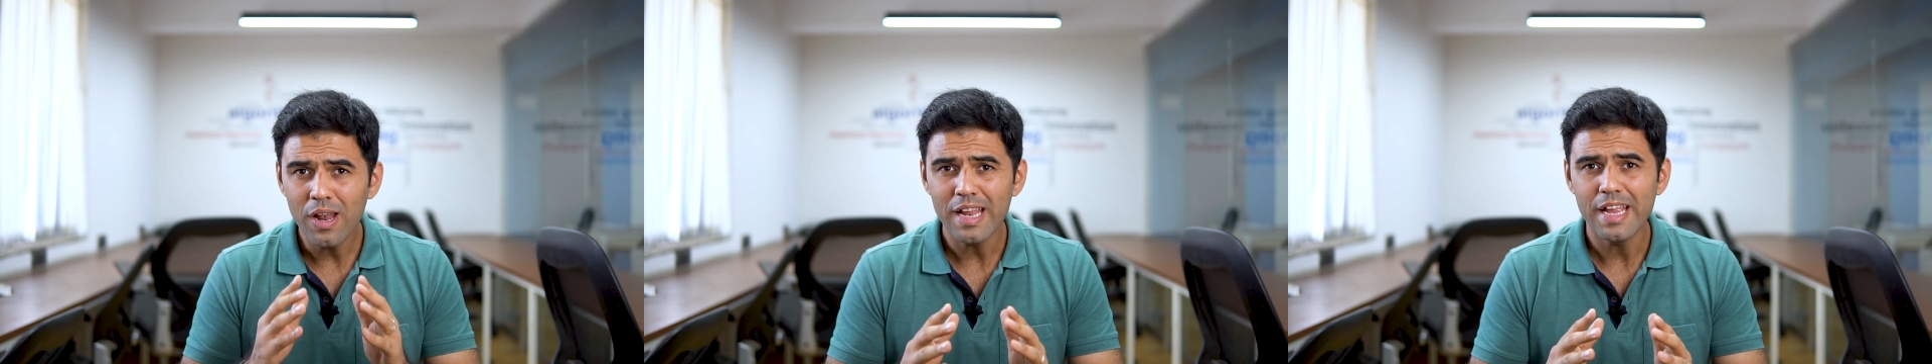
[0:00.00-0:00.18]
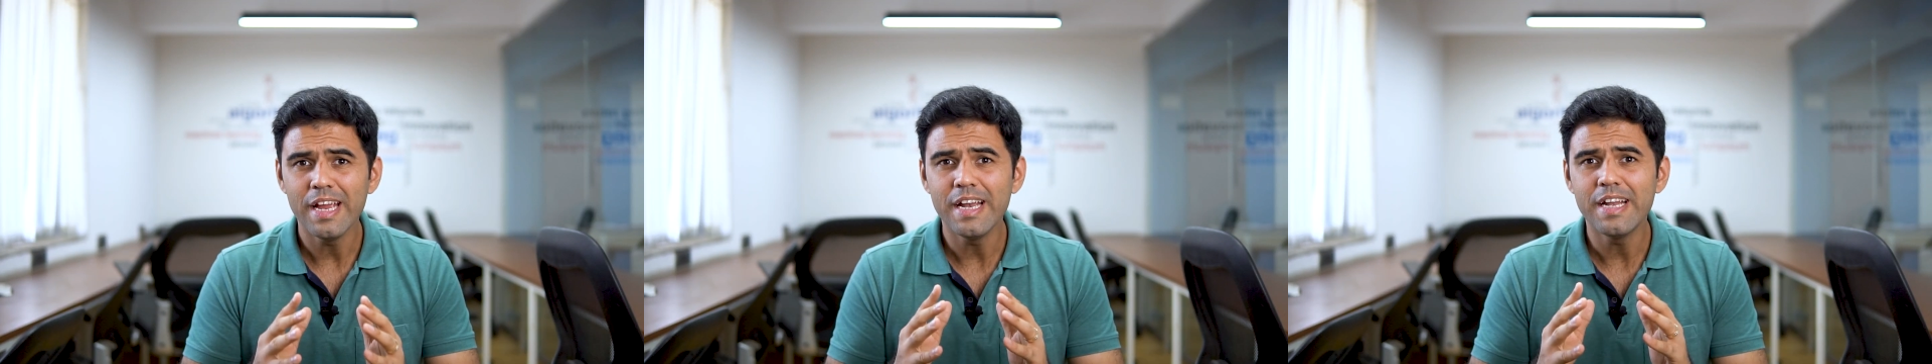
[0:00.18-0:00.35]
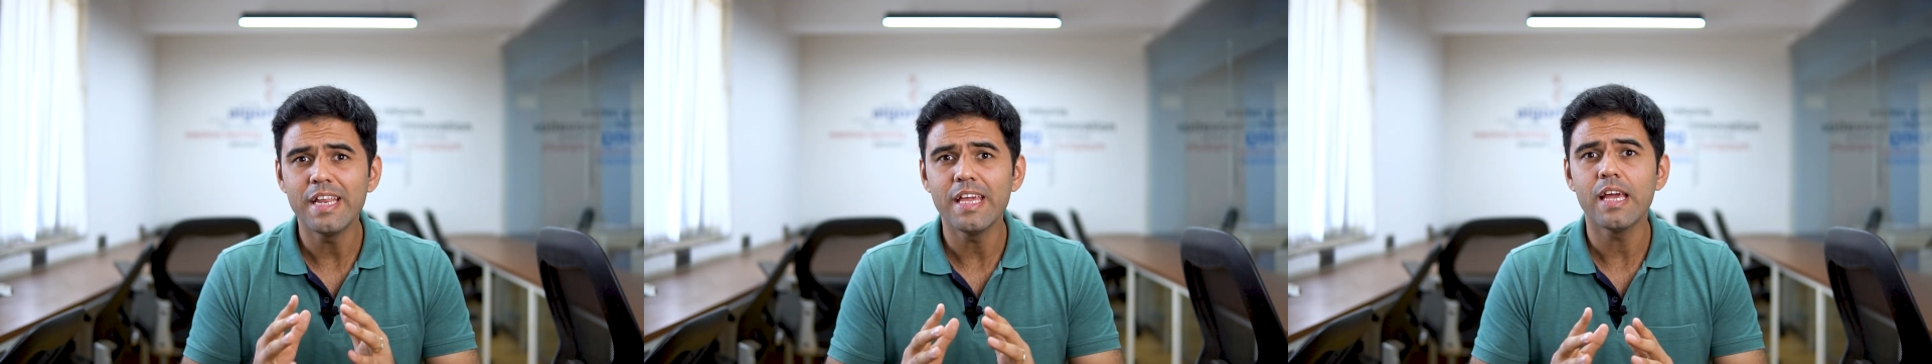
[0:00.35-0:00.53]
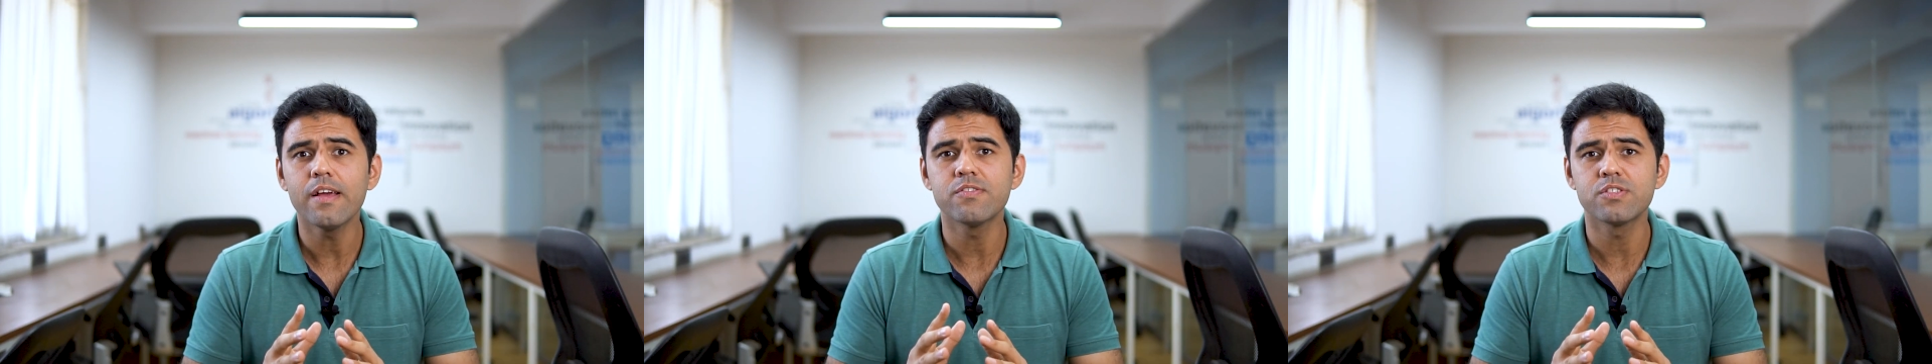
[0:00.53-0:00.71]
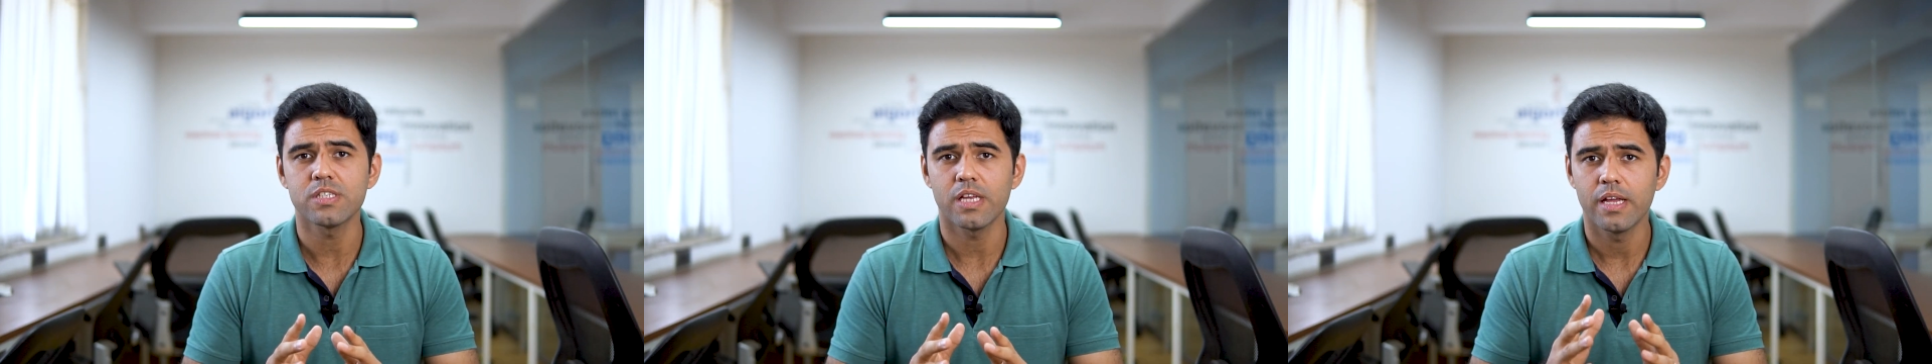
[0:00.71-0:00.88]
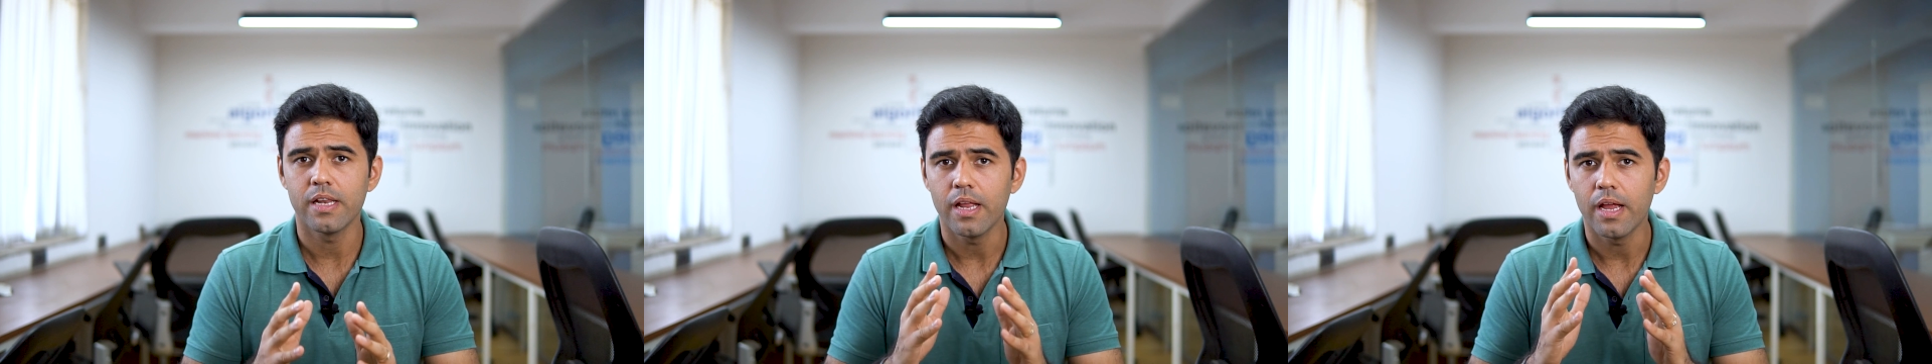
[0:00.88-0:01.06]

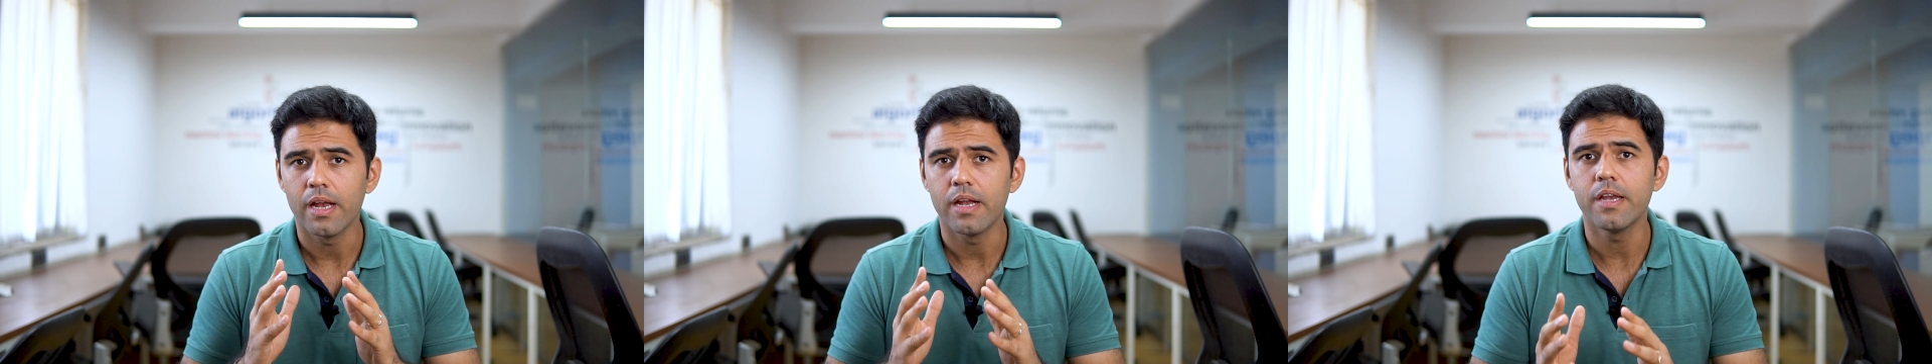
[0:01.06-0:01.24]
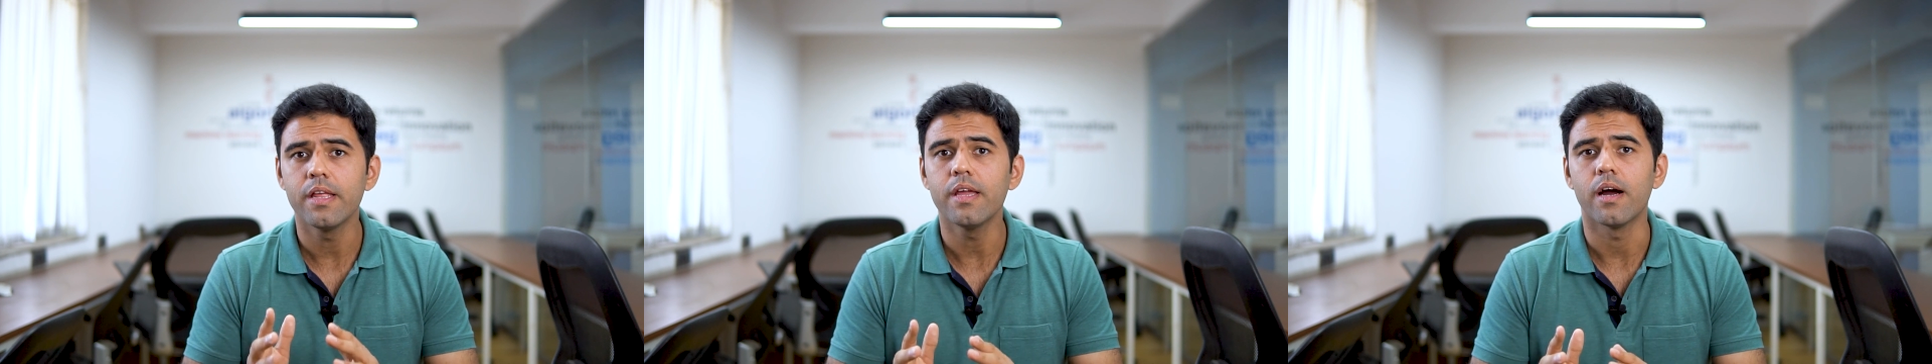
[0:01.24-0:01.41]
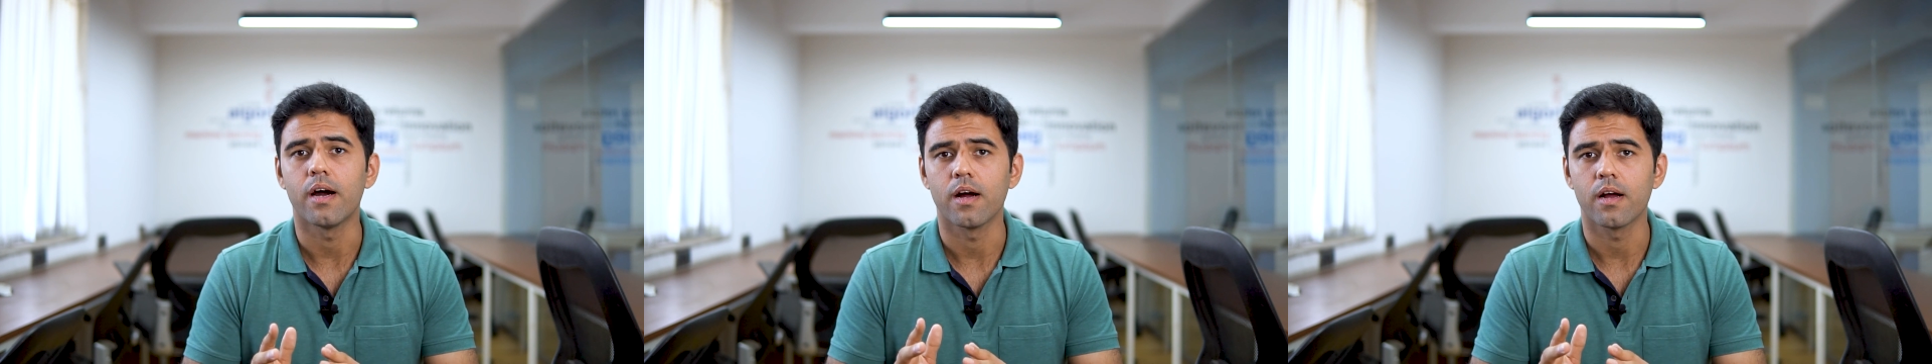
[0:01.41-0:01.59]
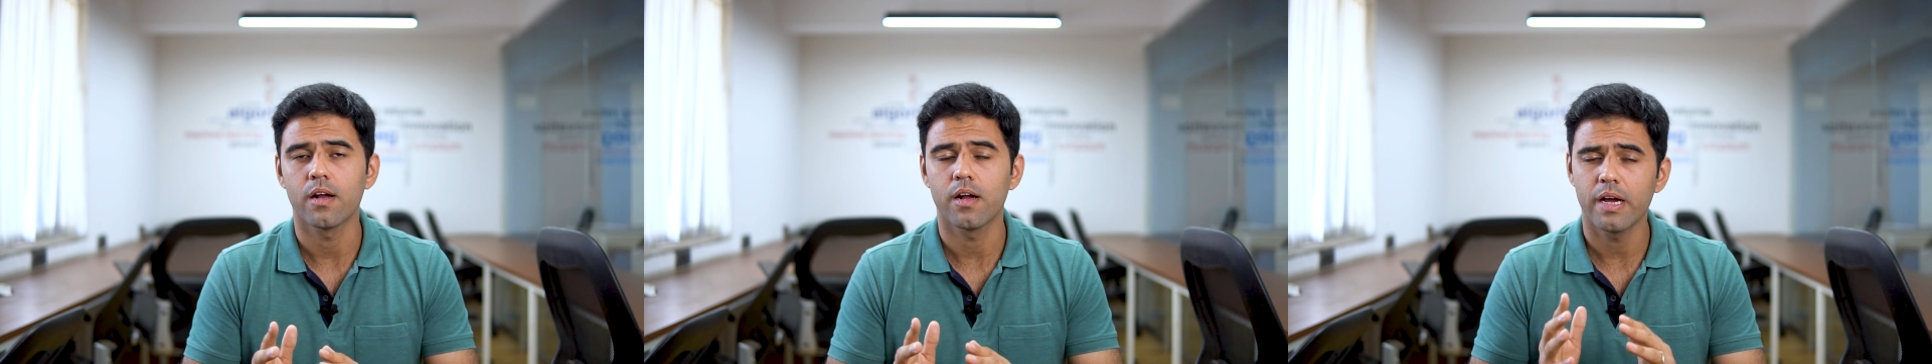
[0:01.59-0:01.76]
ETFs in India